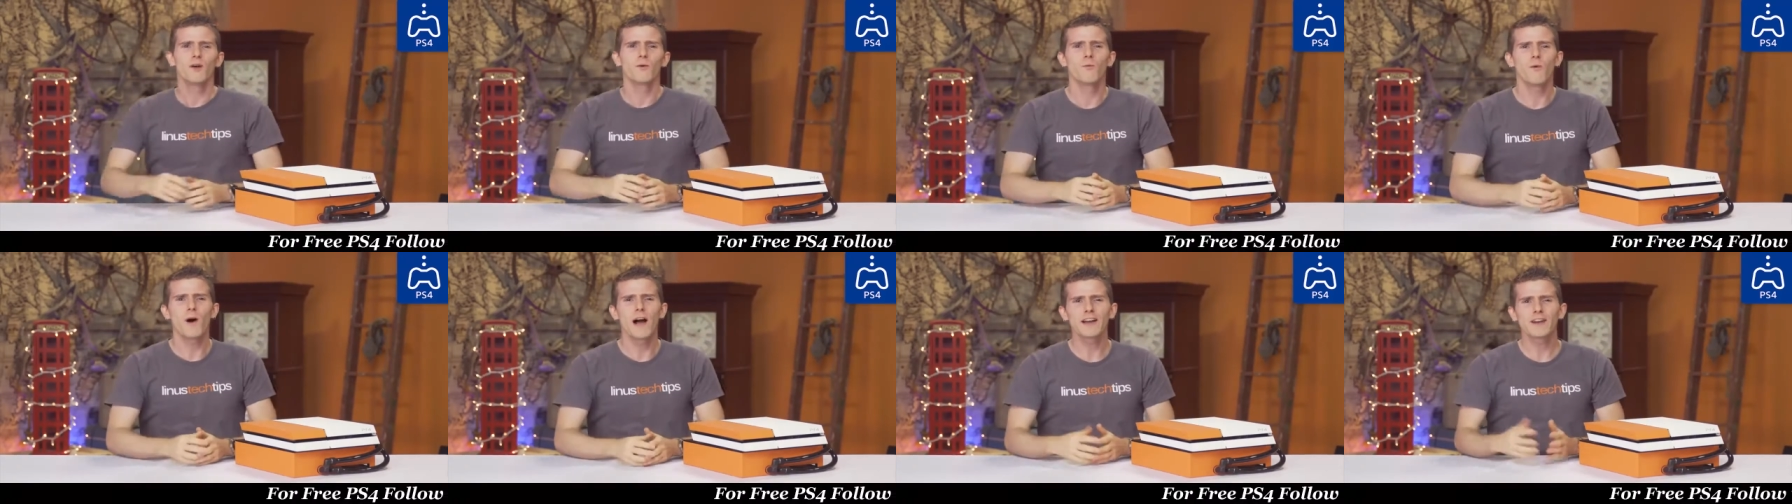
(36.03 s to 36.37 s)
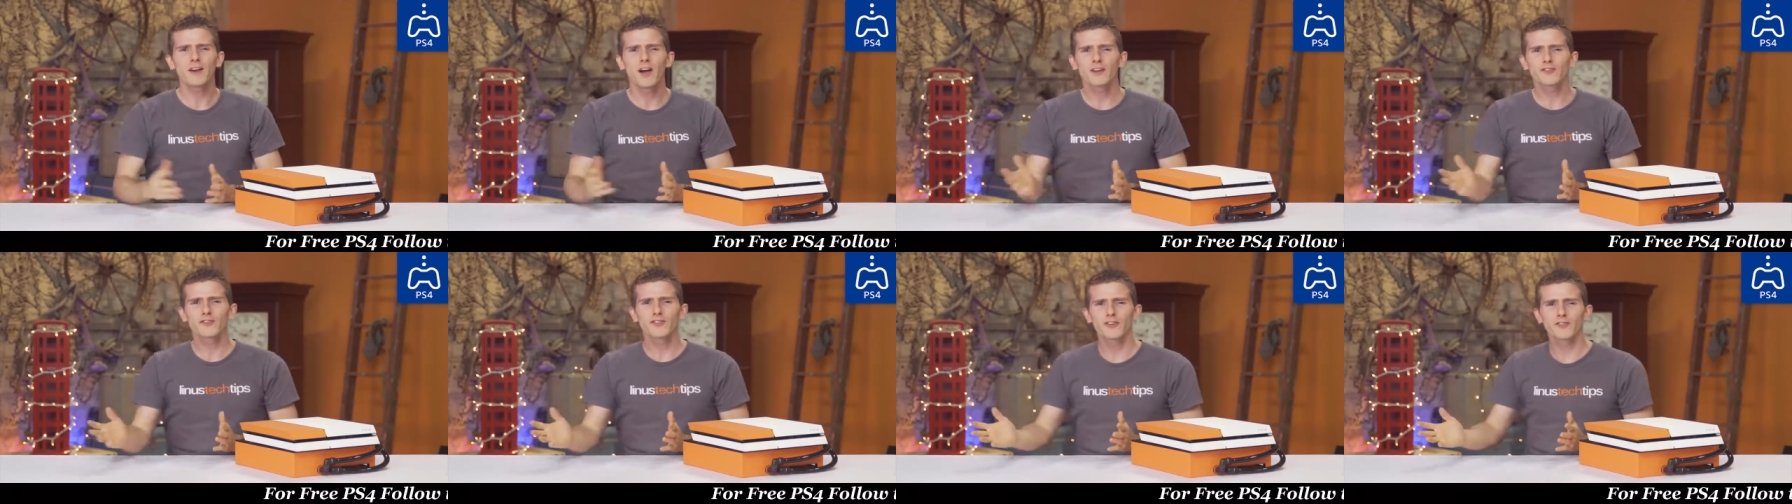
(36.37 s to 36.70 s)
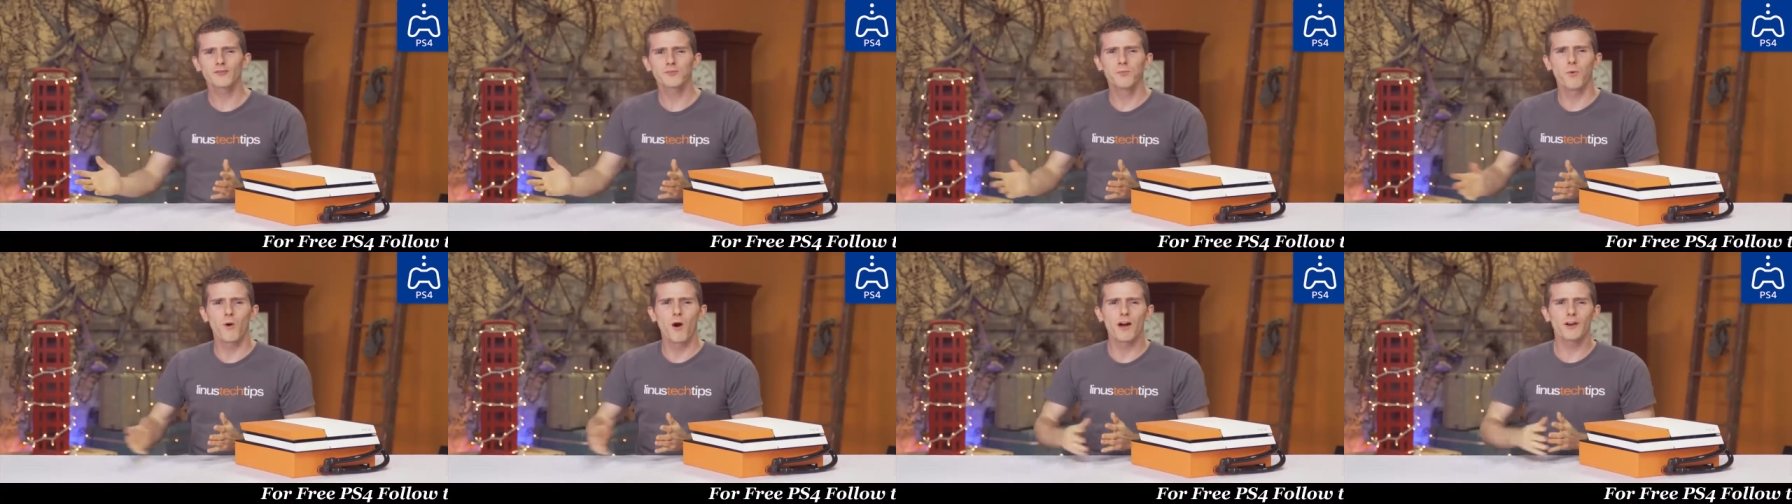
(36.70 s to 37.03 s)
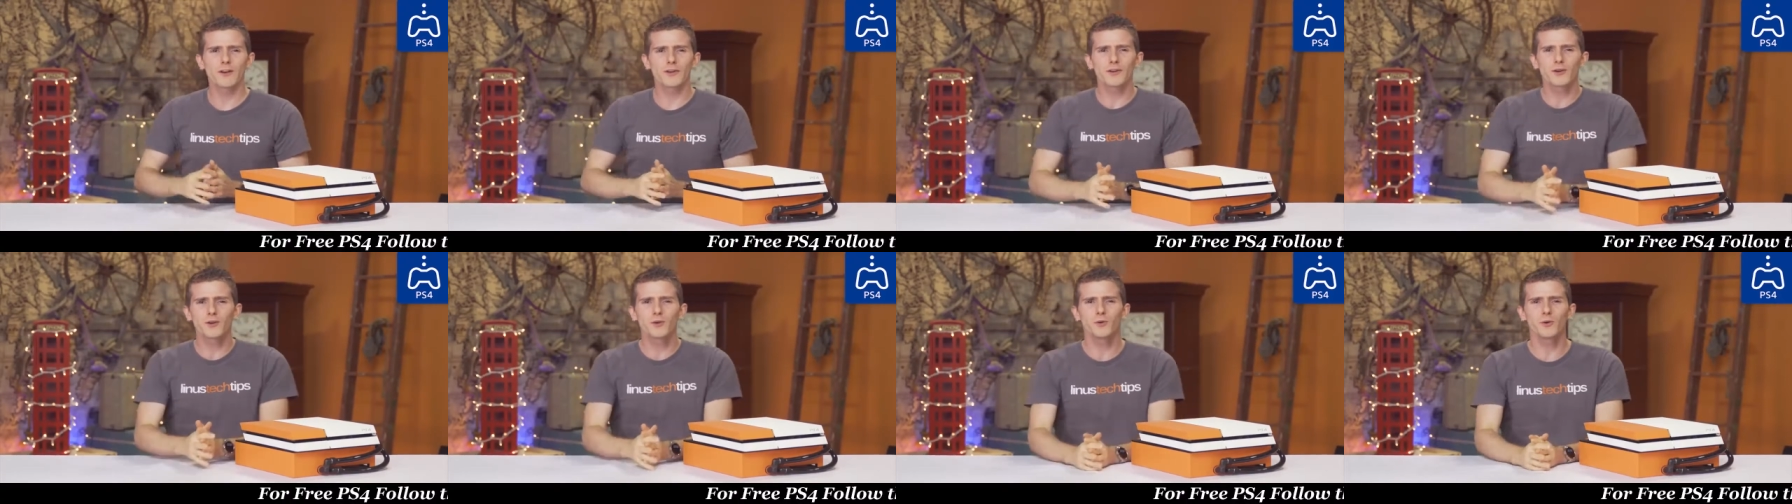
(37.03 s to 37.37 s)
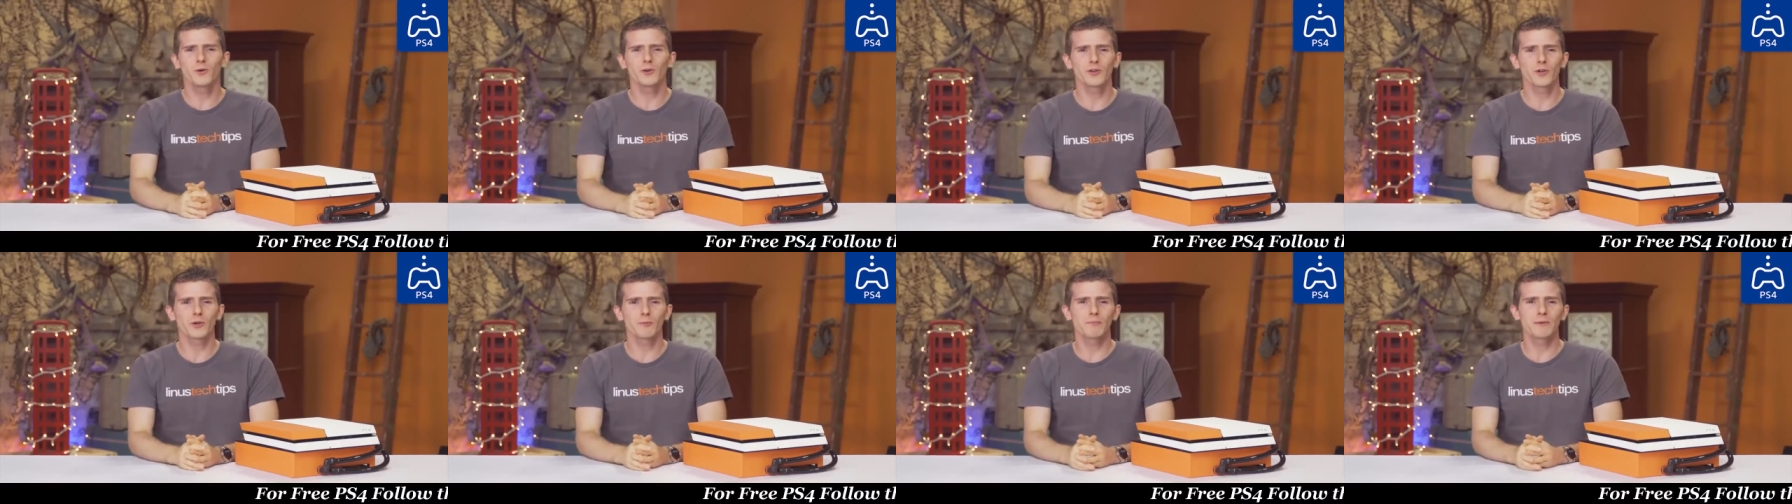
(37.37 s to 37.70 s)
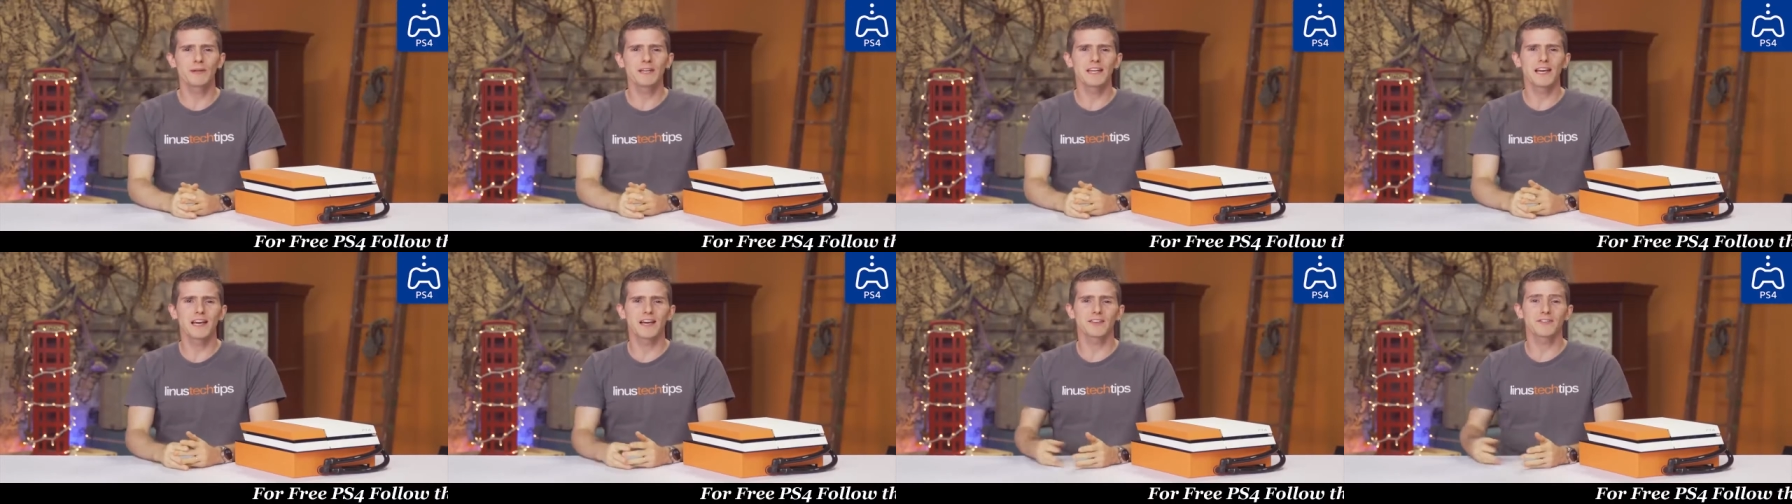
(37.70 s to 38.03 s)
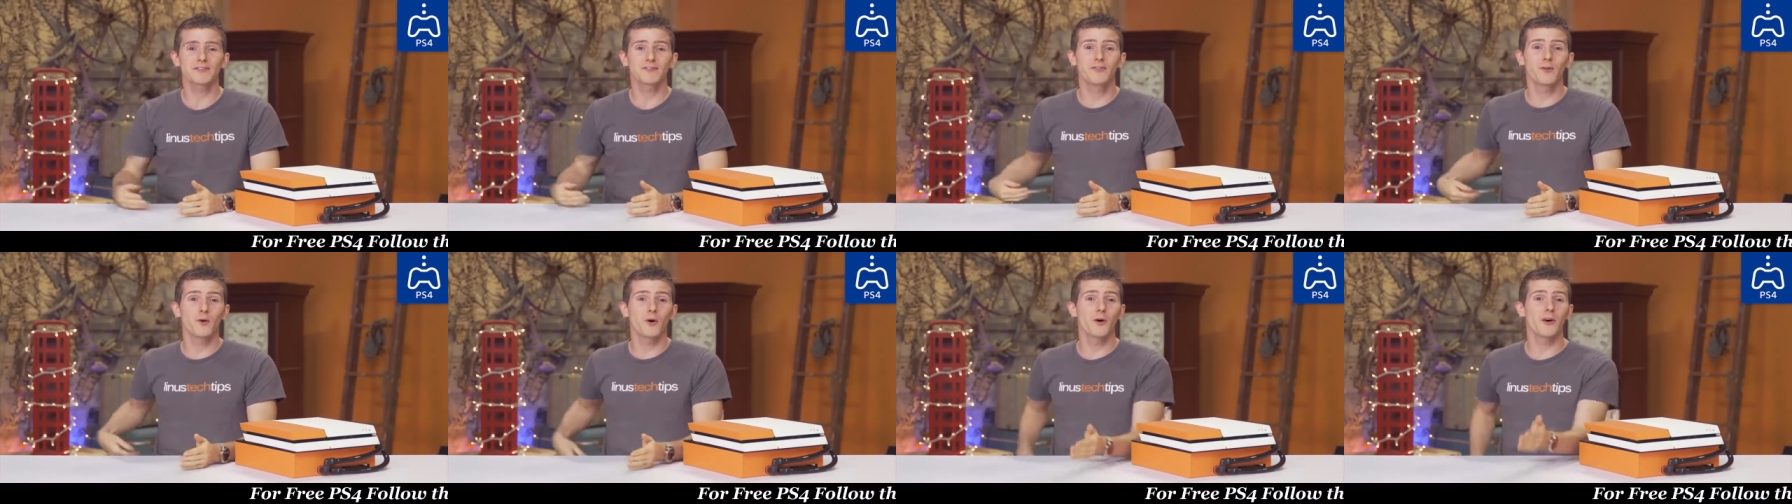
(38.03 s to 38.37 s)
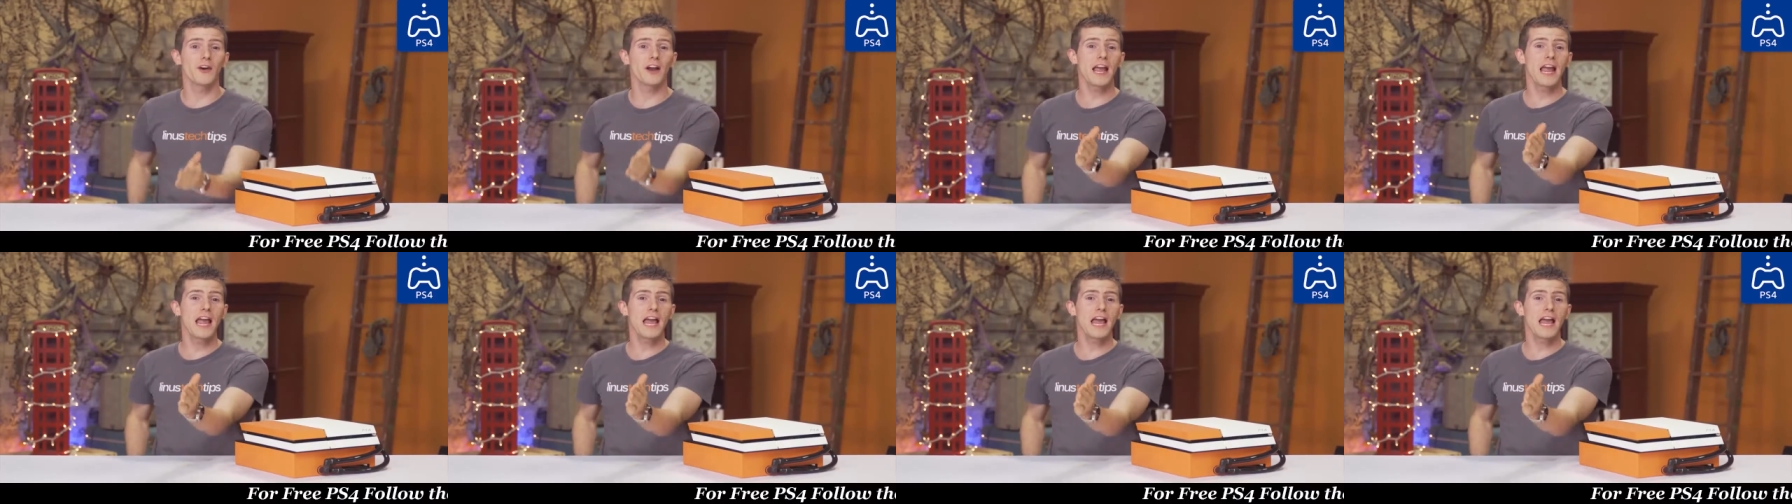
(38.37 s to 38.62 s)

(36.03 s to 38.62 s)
why not just water cool your PS4